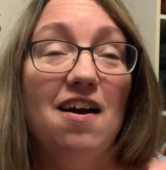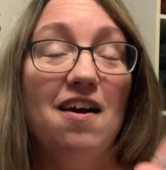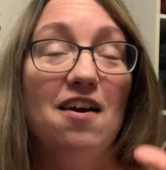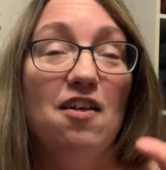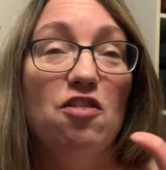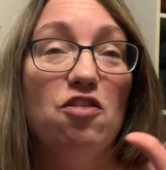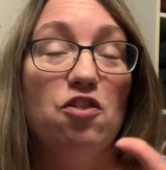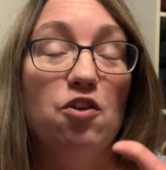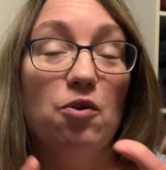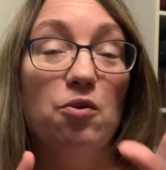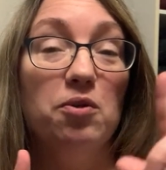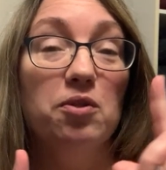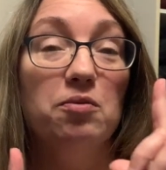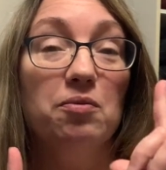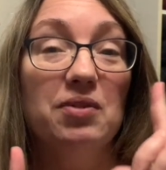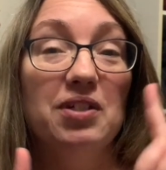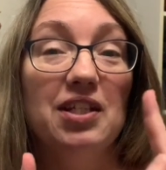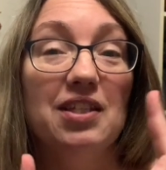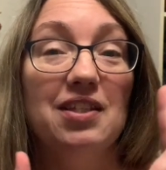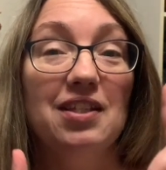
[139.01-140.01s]
Those were
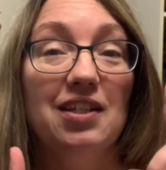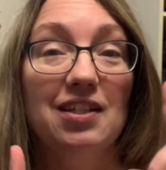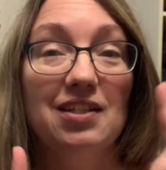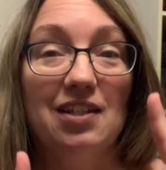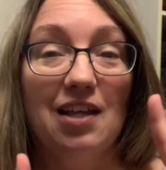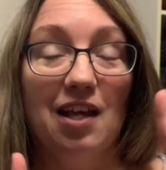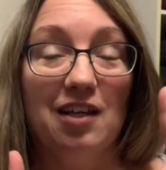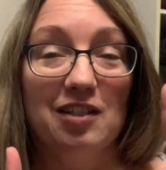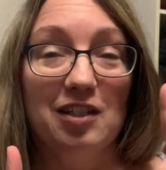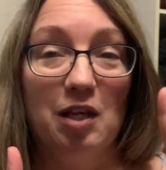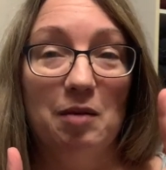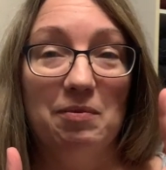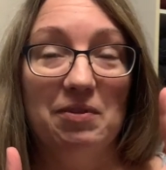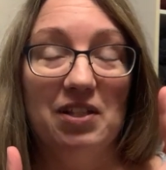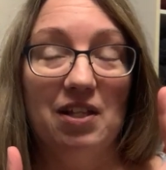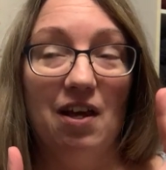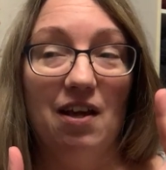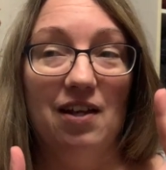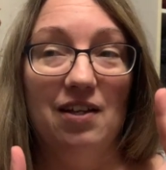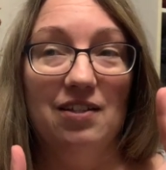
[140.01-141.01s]
knit the exact same
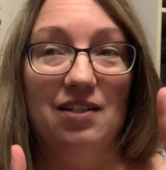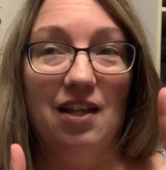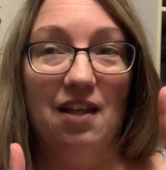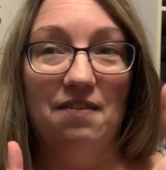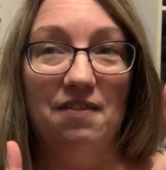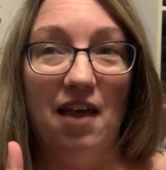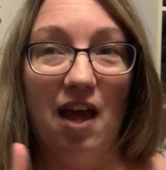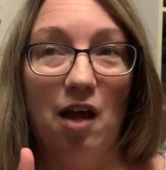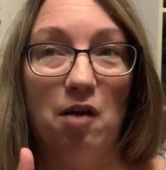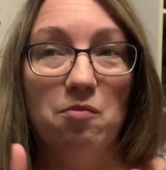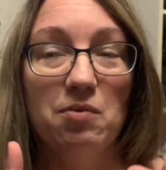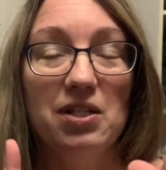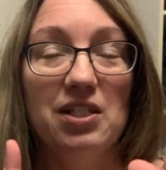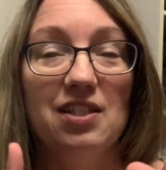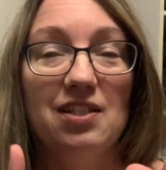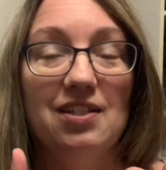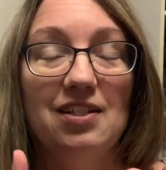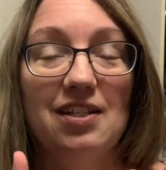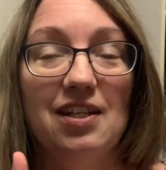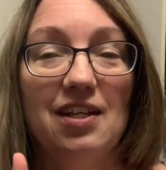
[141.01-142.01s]
size and that was
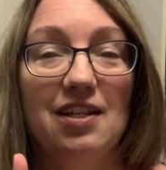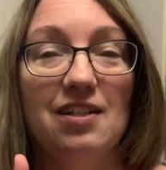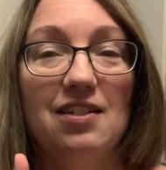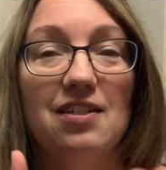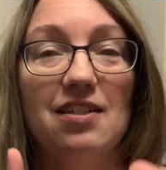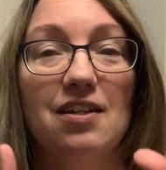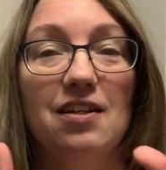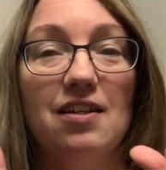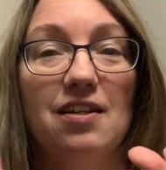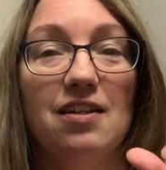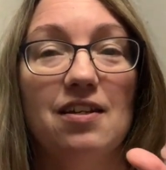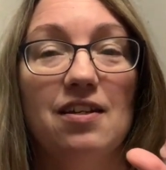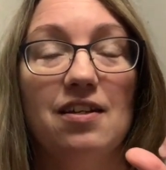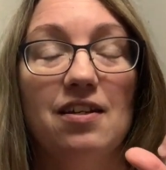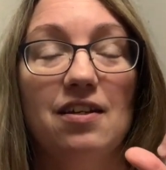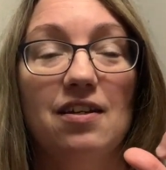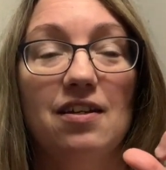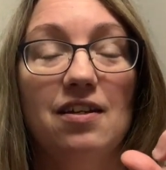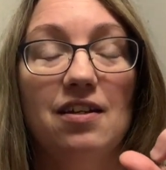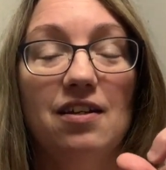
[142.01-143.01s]
knit
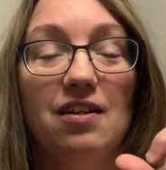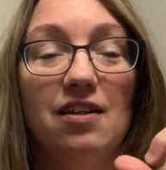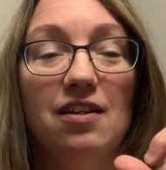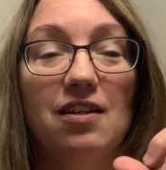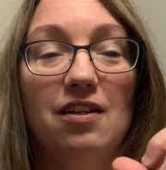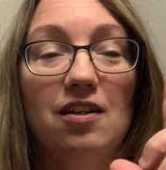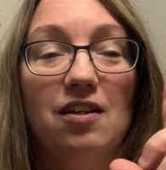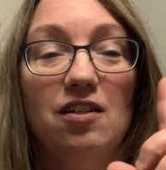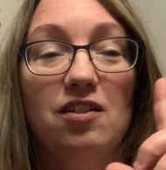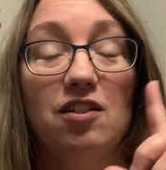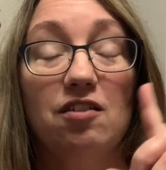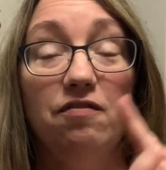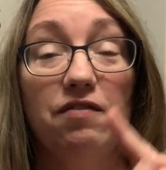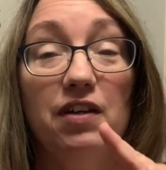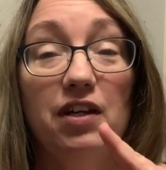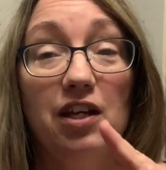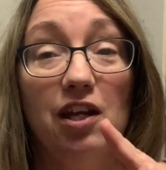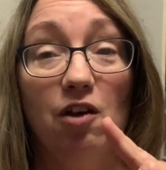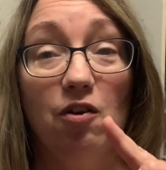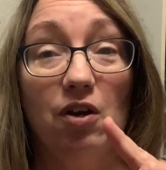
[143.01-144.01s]
to fit
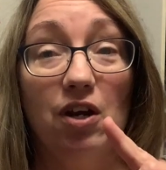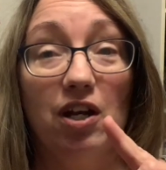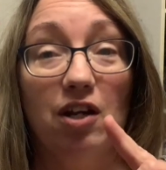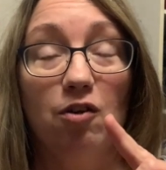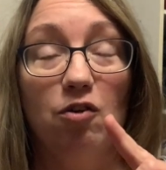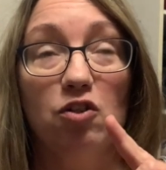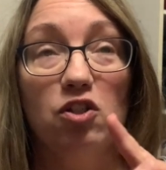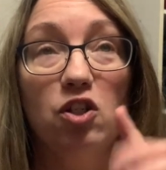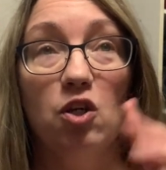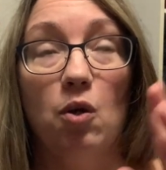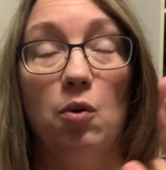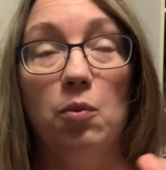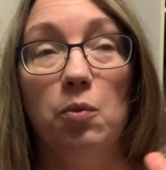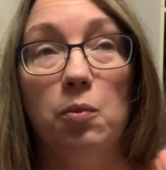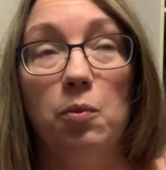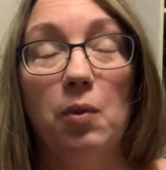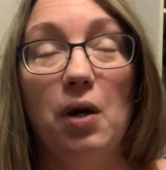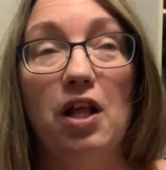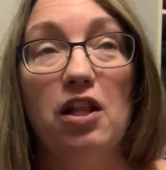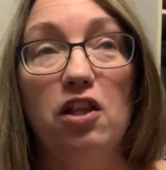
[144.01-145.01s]
Eric. So
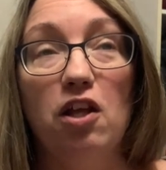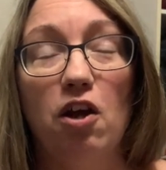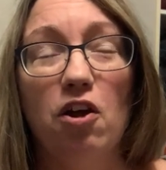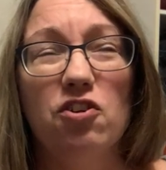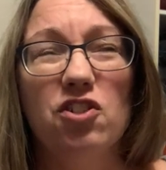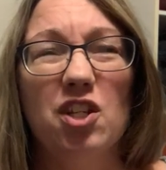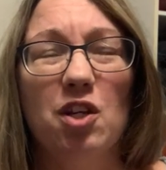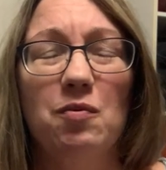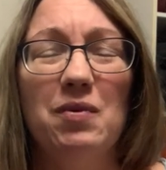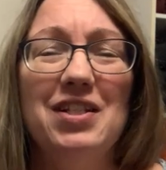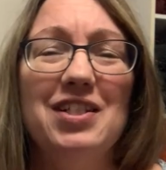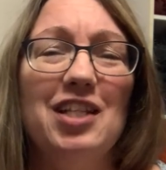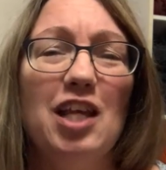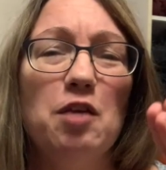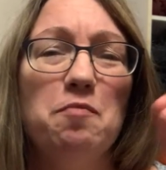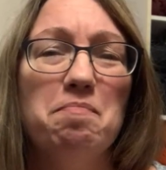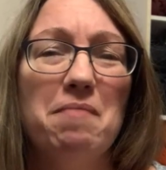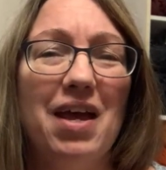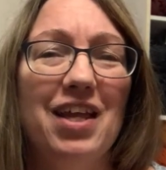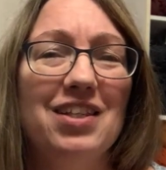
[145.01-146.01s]
a large, I wouldn't say
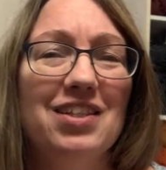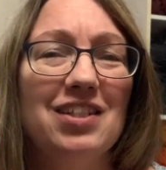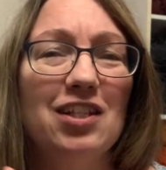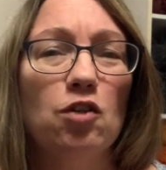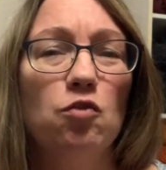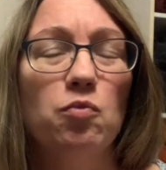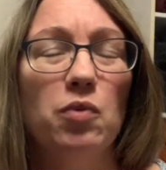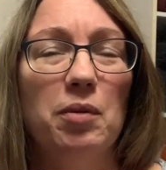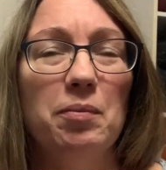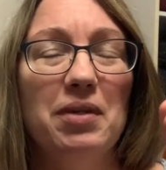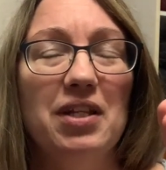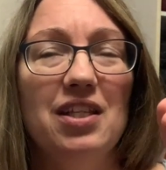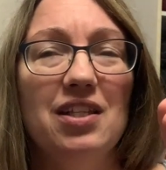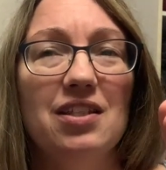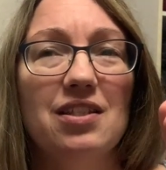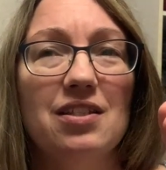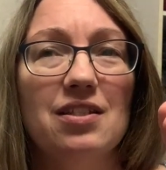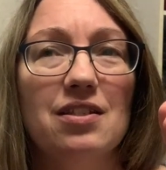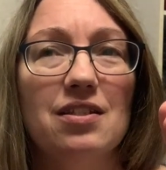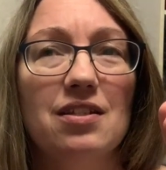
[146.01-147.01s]
men's and
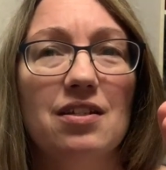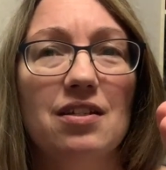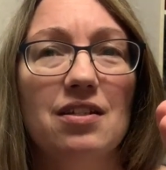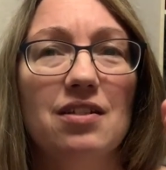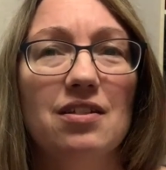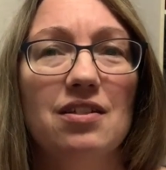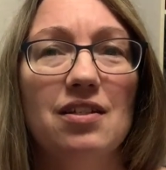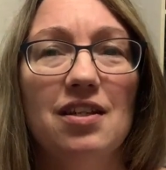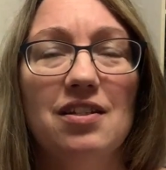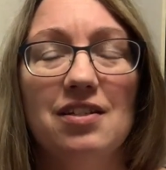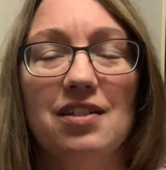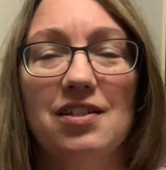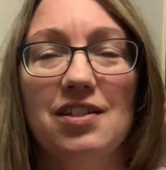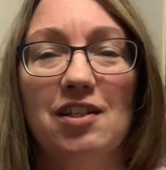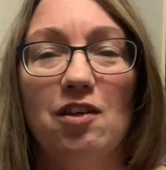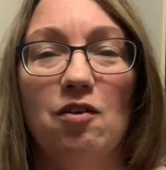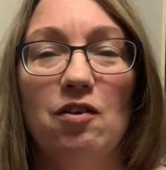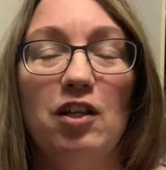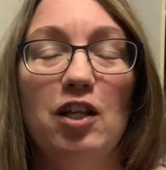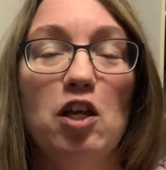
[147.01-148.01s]
women's
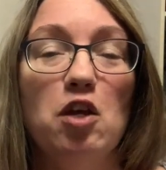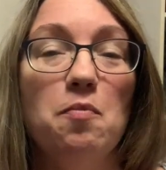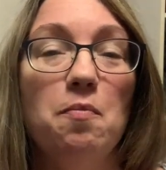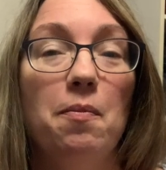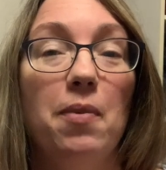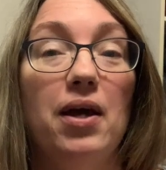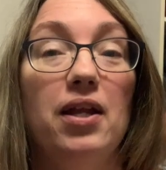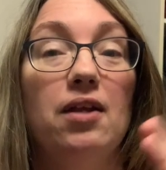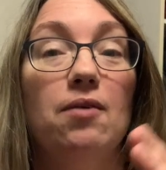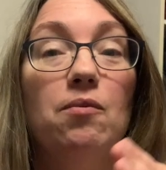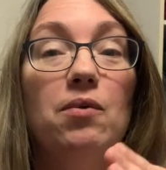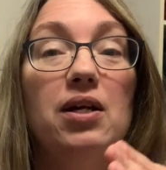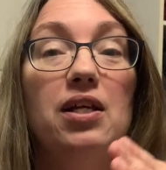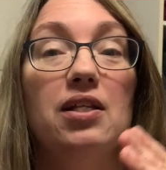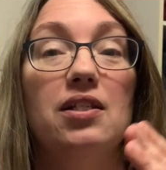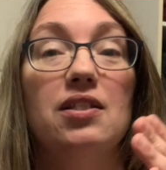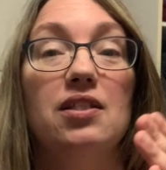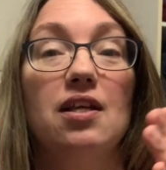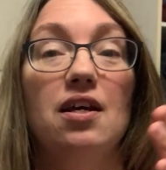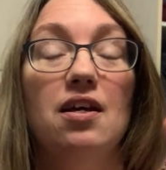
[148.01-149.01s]
necessarily, but it was
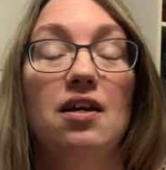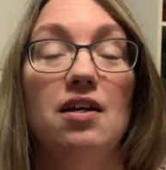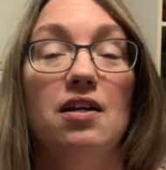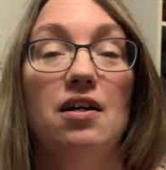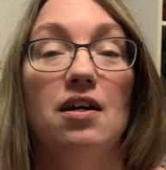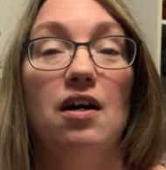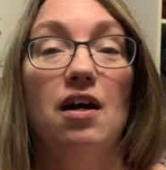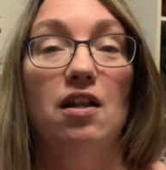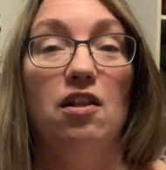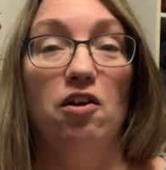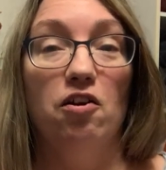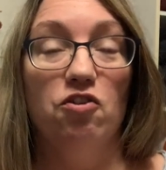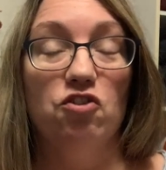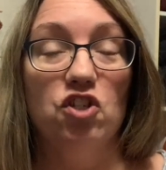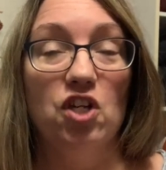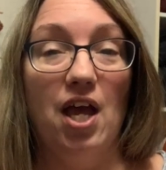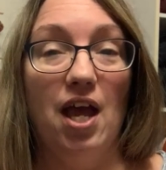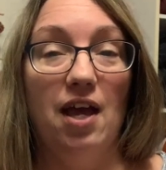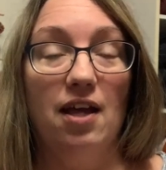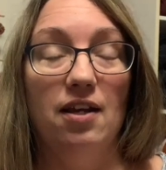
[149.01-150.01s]
a large
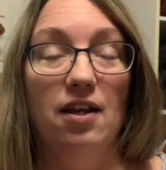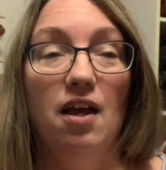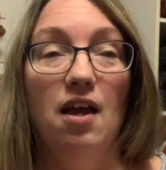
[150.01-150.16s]
hat.